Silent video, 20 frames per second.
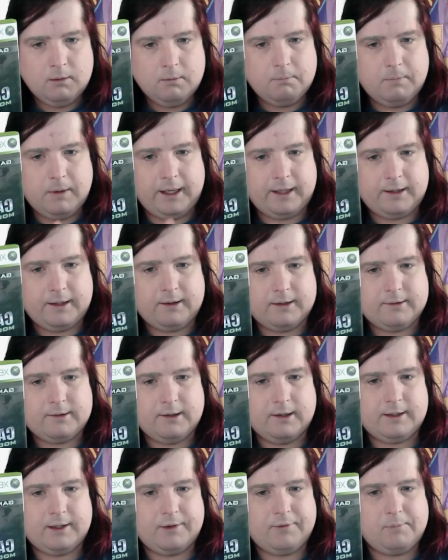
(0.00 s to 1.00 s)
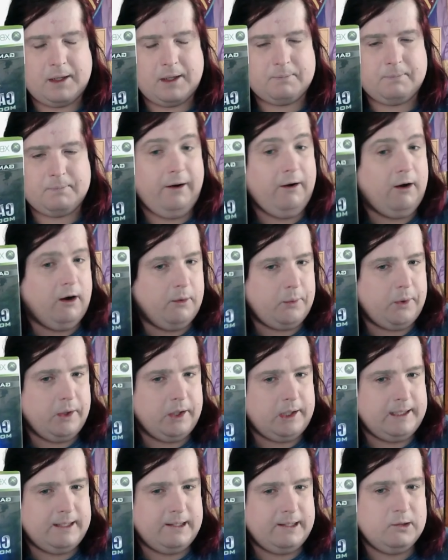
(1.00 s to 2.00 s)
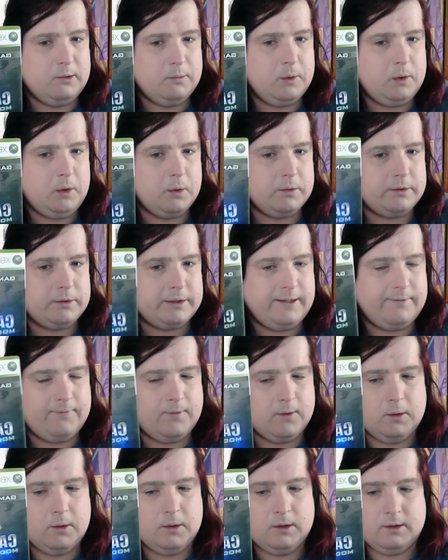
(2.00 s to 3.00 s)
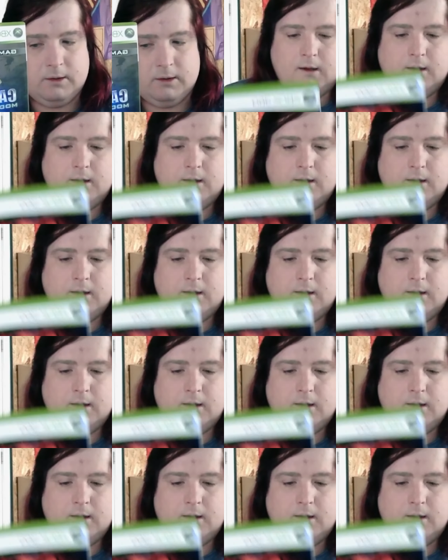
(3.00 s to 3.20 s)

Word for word: But this does have a much better artwork than the normal Call of Duty 4.